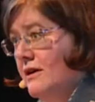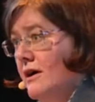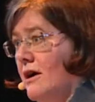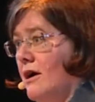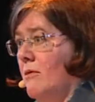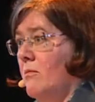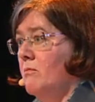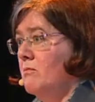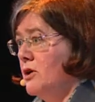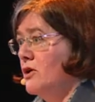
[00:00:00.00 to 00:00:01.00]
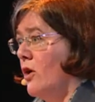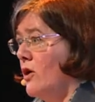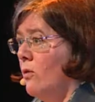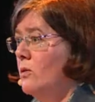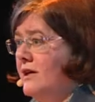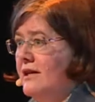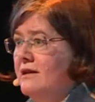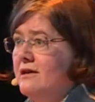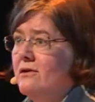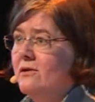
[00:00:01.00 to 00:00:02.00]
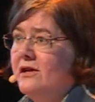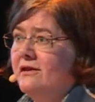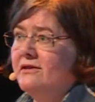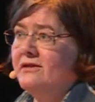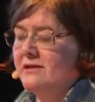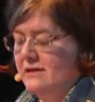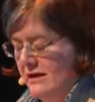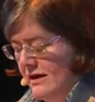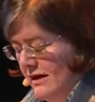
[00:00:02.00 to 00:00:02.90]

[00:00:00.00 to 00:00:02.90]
but not only in the audience,